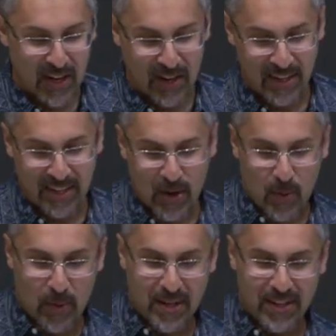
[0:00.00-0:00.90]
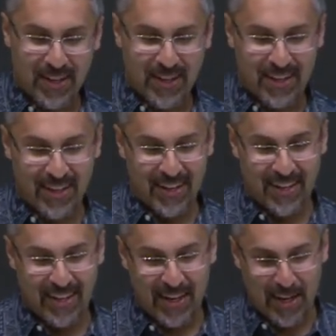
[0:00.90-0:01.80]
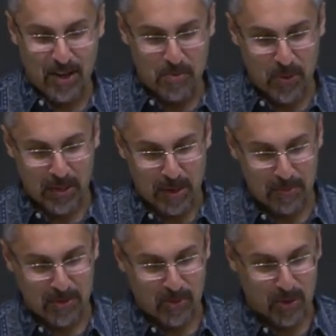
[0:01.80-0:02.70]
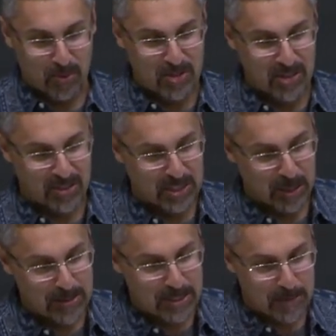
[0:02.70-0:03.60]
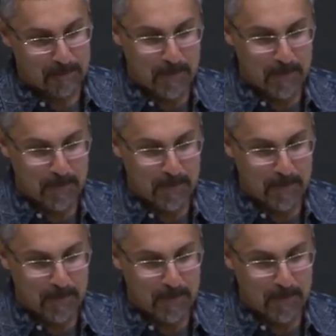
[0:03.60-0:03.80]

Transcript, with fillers: All right. Well, uh, I have more than a couple minutes worth of material. So let me just